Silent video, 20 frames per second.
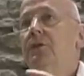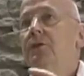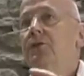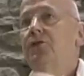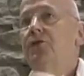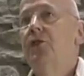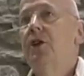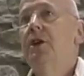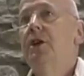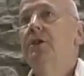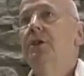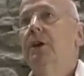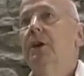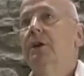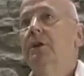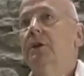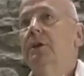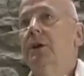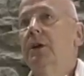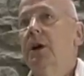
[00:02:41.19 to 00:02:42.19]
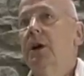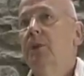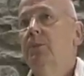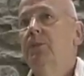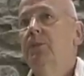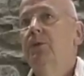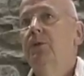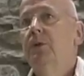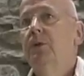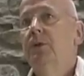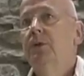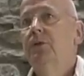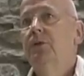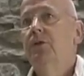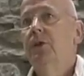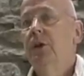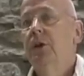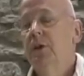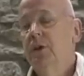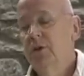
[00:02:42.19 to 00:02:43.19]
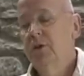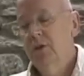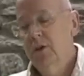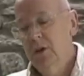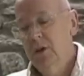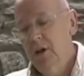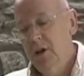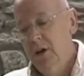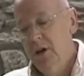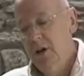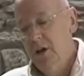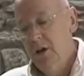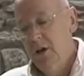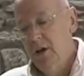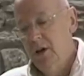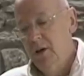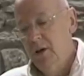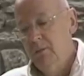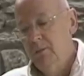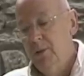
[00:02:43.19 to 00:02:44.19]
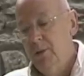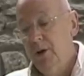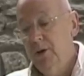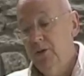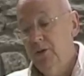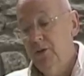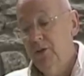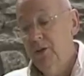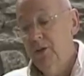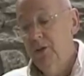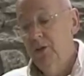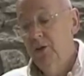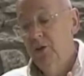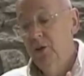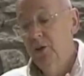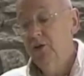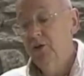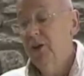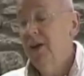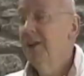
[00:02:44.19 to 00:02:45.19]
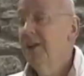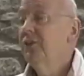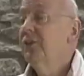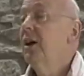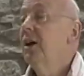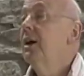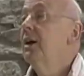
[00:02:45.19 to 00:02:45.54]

have to drain the cup to its dregs. But not as